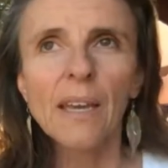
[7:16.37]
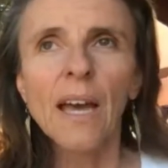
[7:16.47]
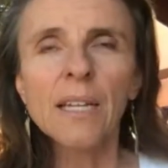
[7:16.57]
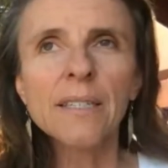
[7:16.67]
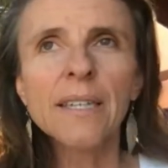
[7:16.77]

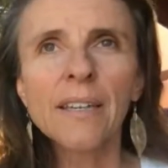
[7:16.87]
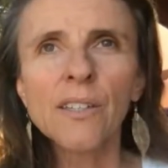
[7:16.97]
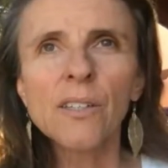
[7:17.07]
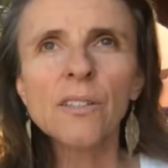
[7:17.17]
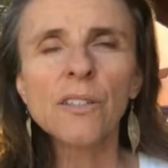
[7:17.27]

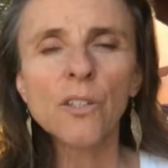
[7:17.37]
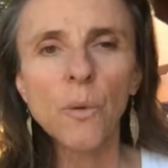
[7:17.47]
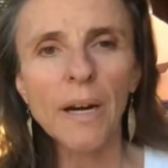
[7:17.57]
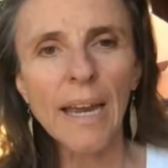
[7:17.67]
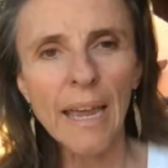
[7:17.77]
Until
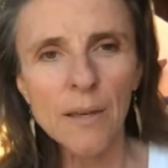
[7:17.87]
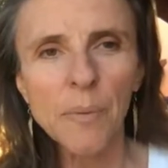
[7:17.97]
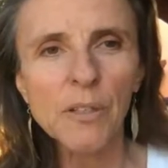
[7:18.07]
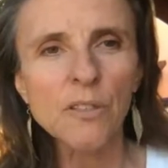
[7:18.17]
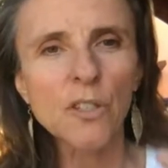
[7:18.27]
you are
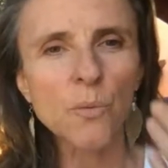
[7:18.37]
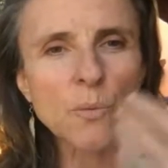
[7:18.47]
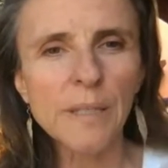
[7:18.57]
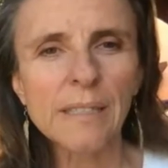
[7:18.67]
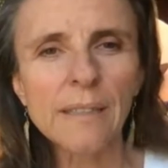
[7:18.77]
able to
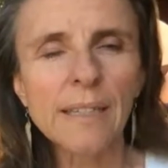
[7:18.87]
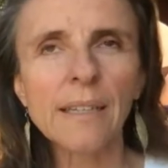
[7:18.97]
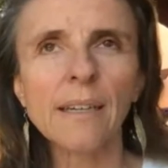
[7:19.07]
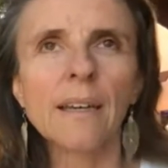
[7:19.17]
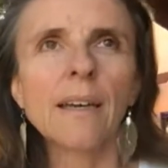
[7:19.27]

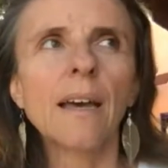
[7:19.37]
really